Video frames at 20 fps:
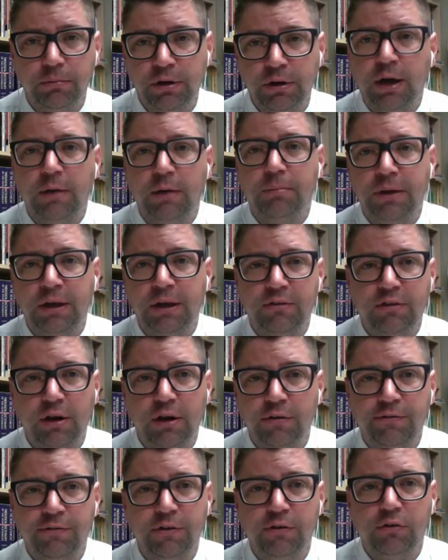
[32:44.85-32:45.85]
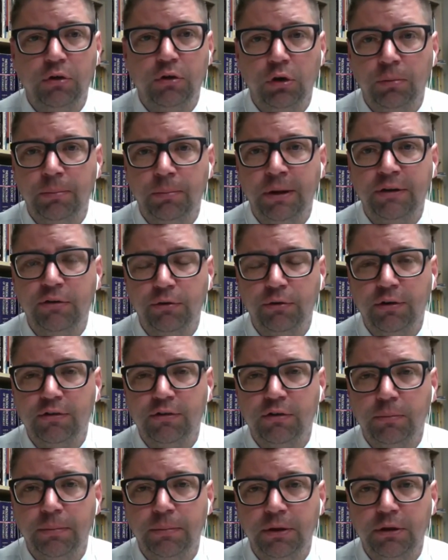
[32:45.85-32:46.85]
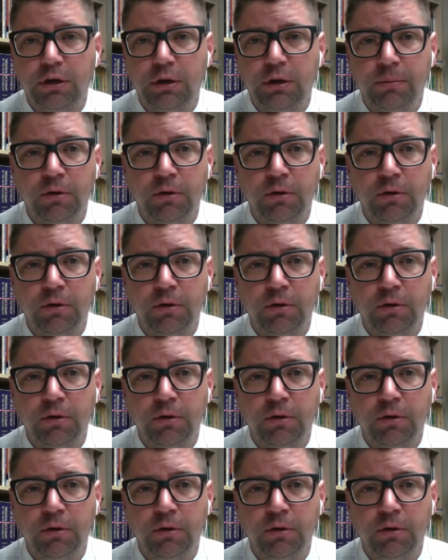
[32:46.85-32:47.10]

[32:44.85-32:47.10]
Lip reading: not based on a physical or mental disability,